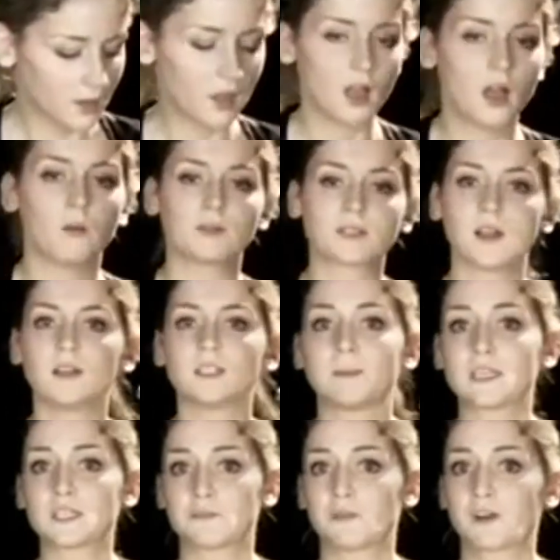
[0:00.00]
We're slightly
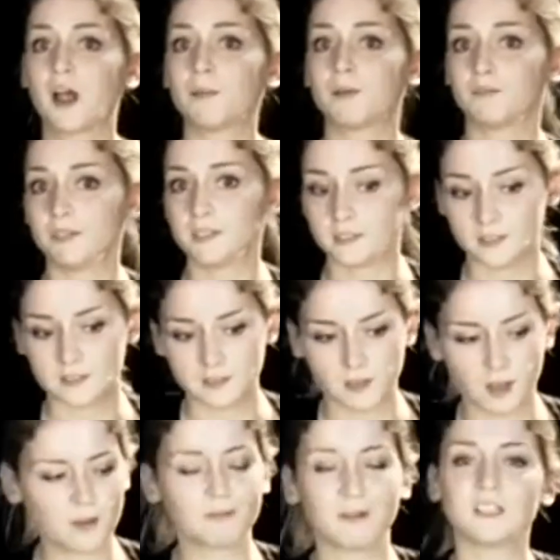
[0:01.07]
special for a couple of reasons. I
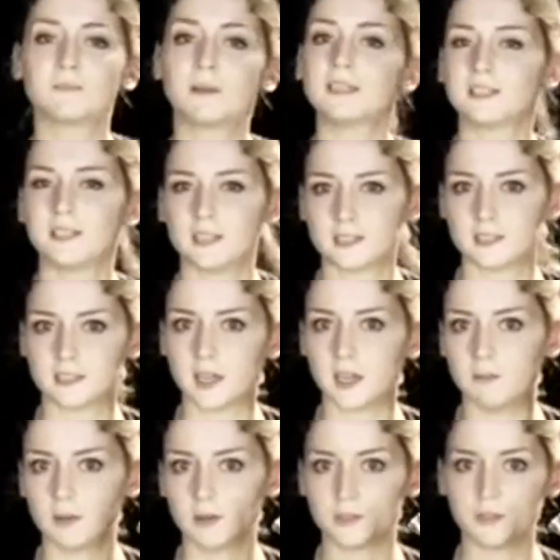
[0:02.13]
mean, fundamentally it's the
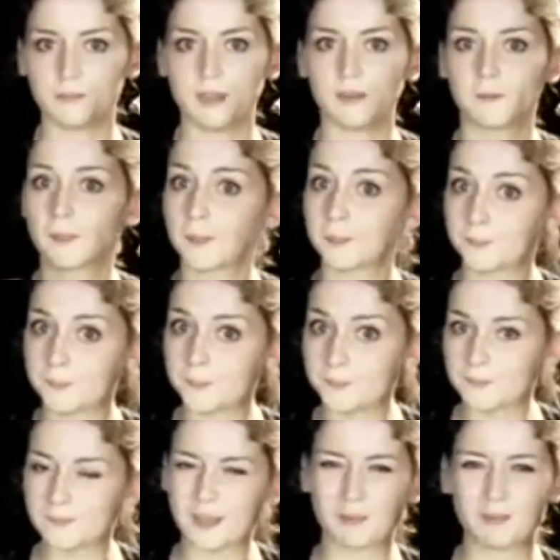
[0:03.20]
same because you make
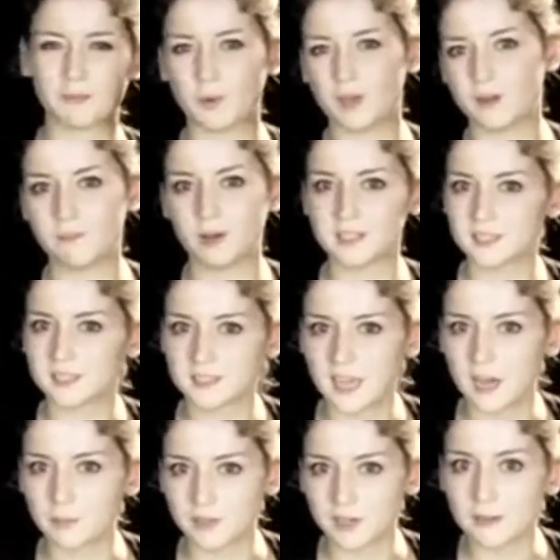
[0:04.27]
that bit of weird buzzing
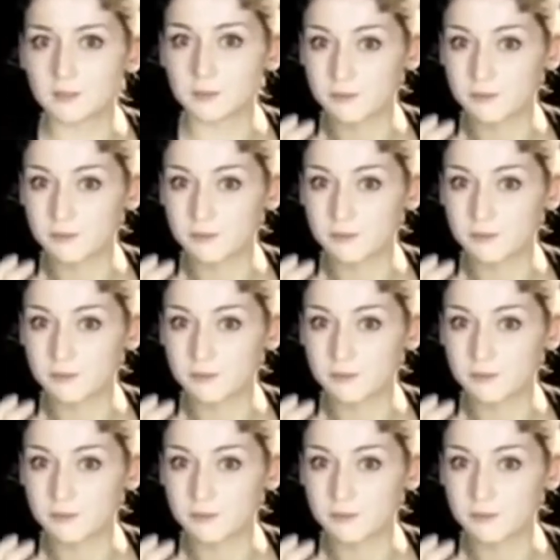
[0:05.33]
sound with your lips.